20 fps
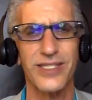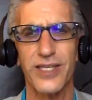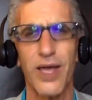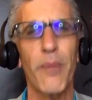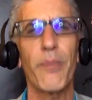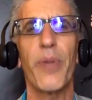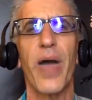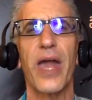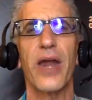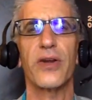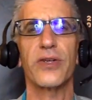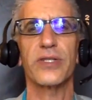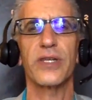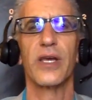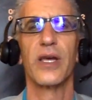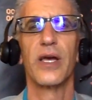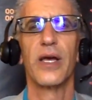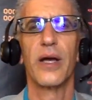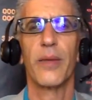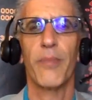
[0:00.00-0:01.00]
Some betters
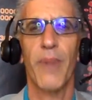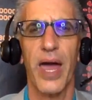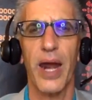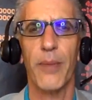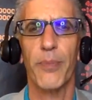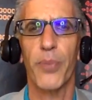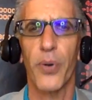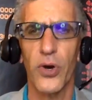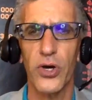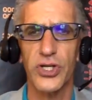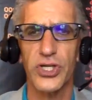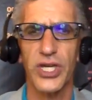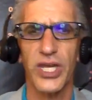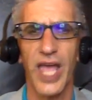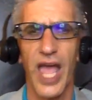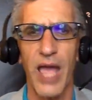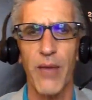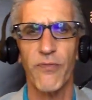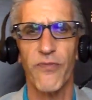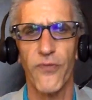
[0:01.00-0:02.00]
might have pushed
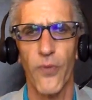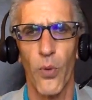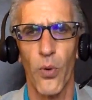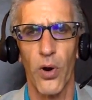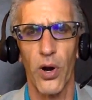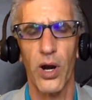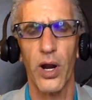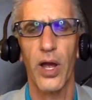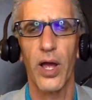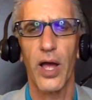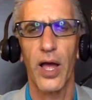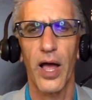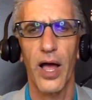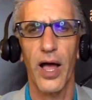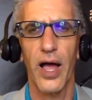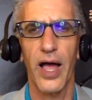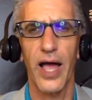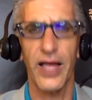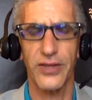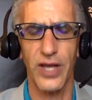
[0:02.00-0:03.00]
game four
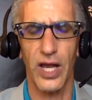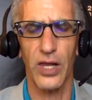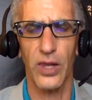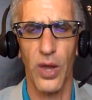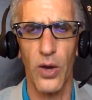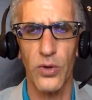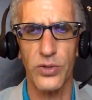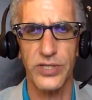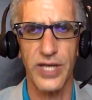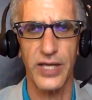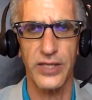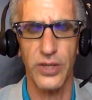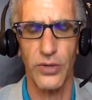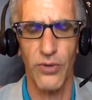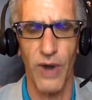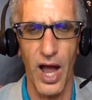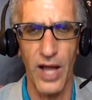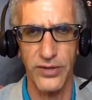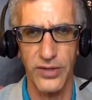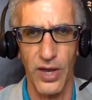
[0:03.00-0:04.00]
uh, at the close at
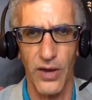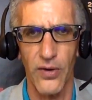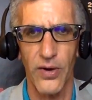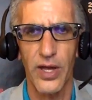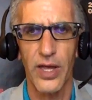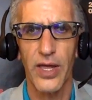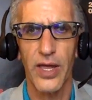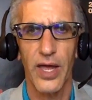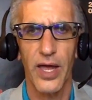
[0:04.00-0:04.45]
Toronto.